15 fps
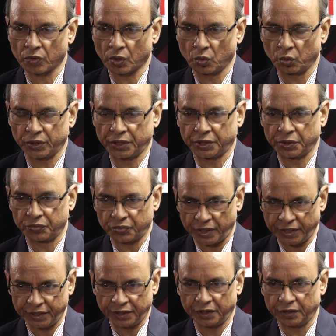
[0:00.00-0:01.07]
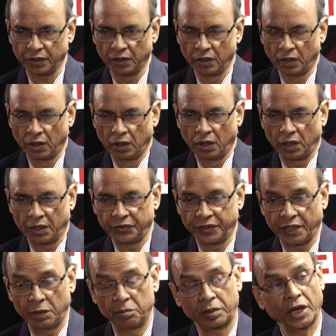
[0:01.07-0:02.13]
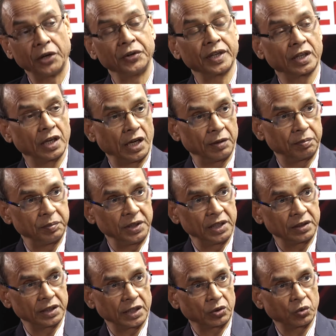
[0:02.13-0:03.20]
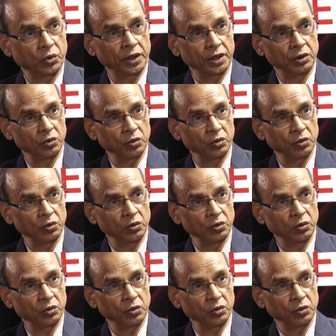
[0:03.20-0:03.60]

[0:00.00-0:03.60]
we define it in the embryonic life, meaning that when